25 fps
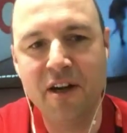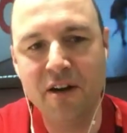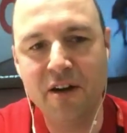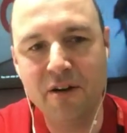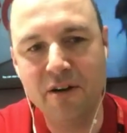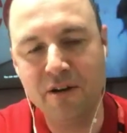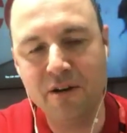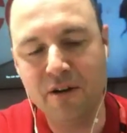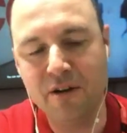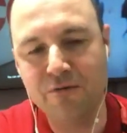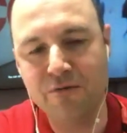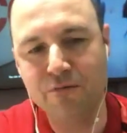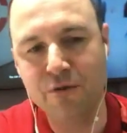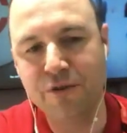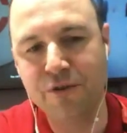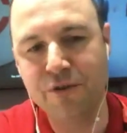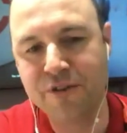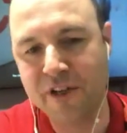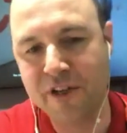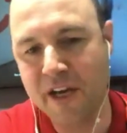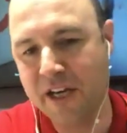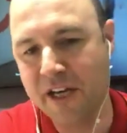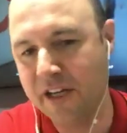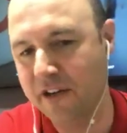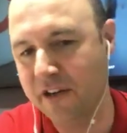a
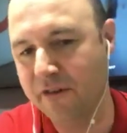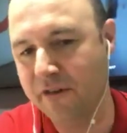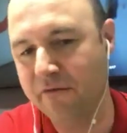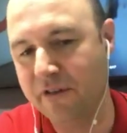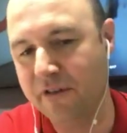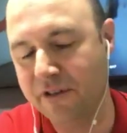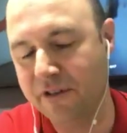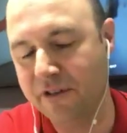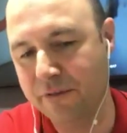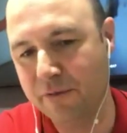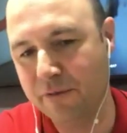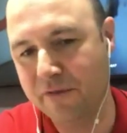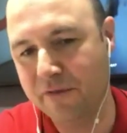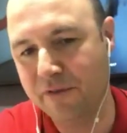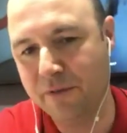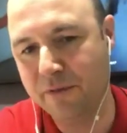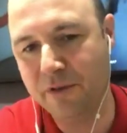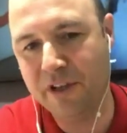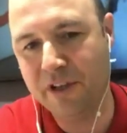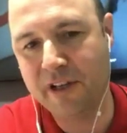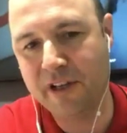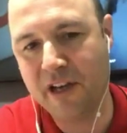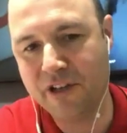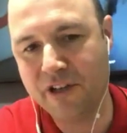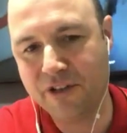routine and a rhythm of
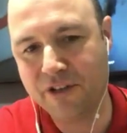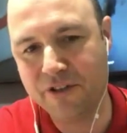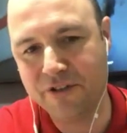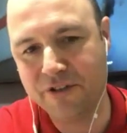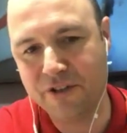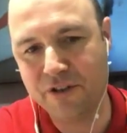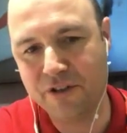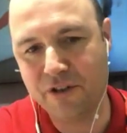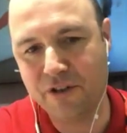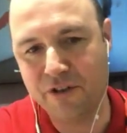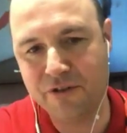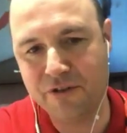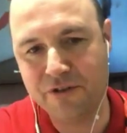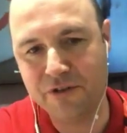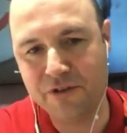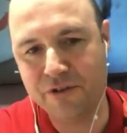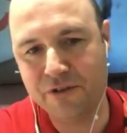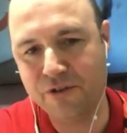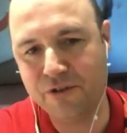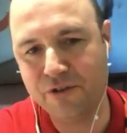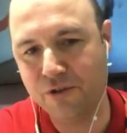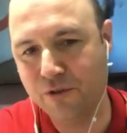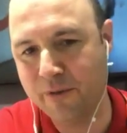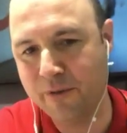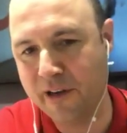communications that goes to
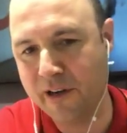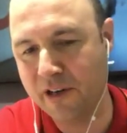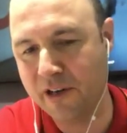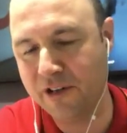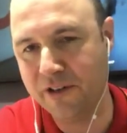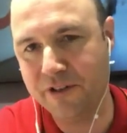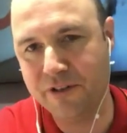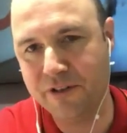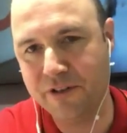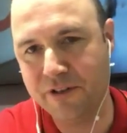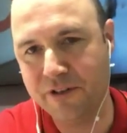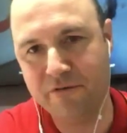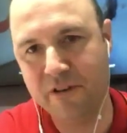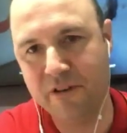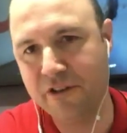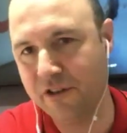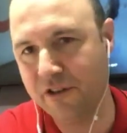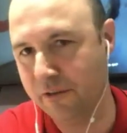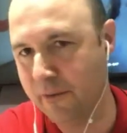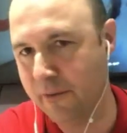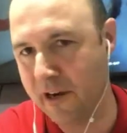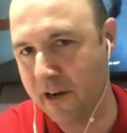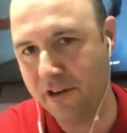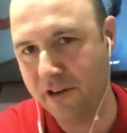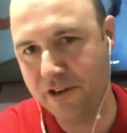store managers and regional
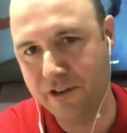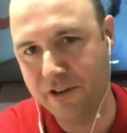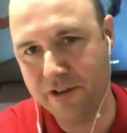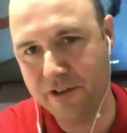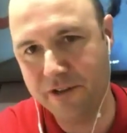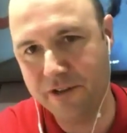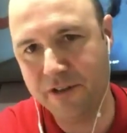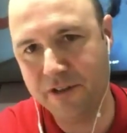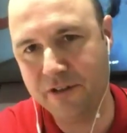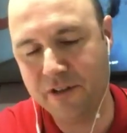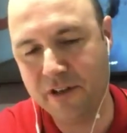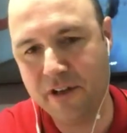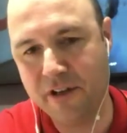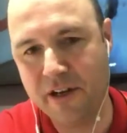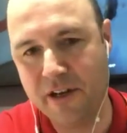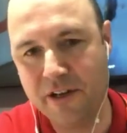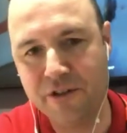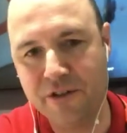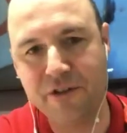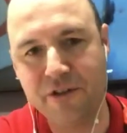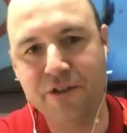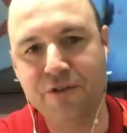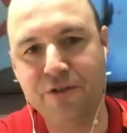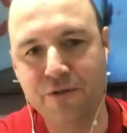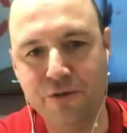managers and
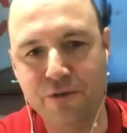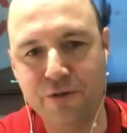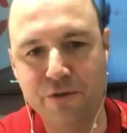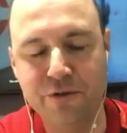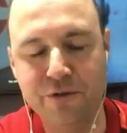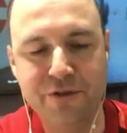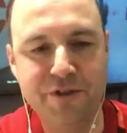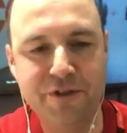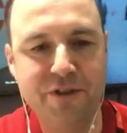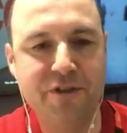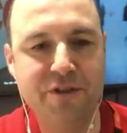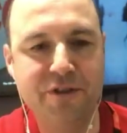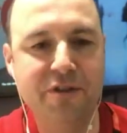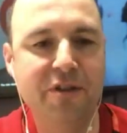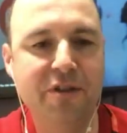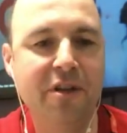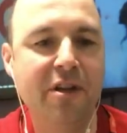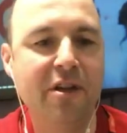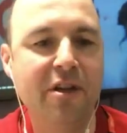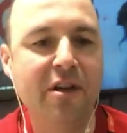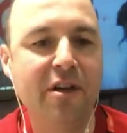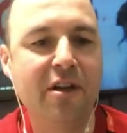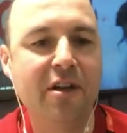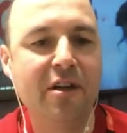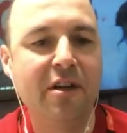into stores, and
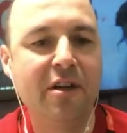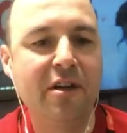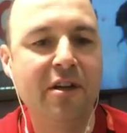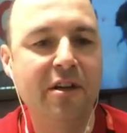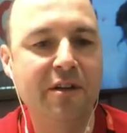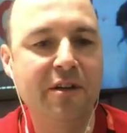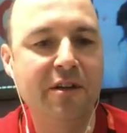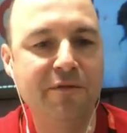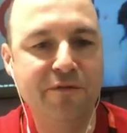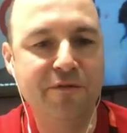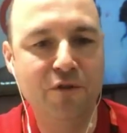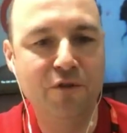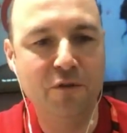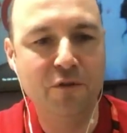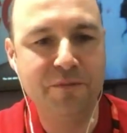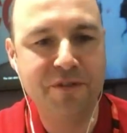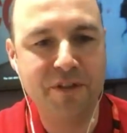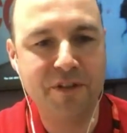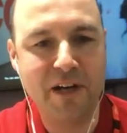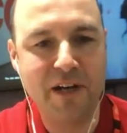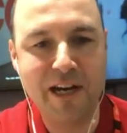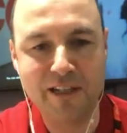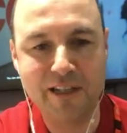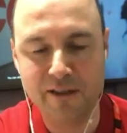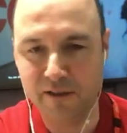informs
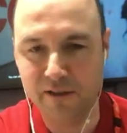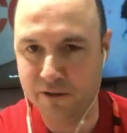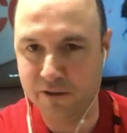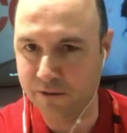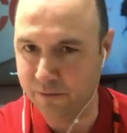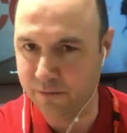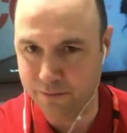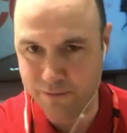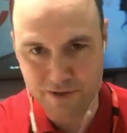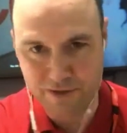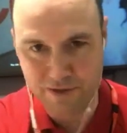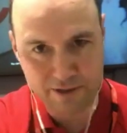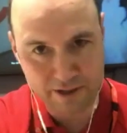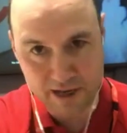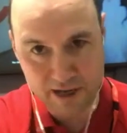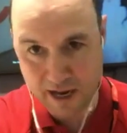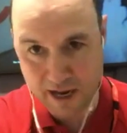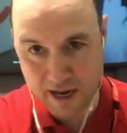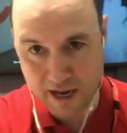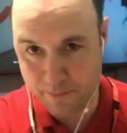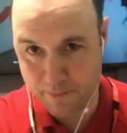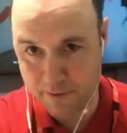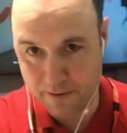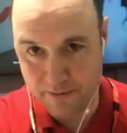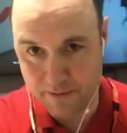the huddles that
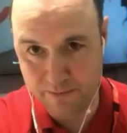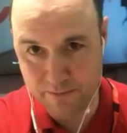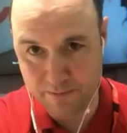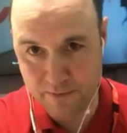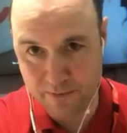happen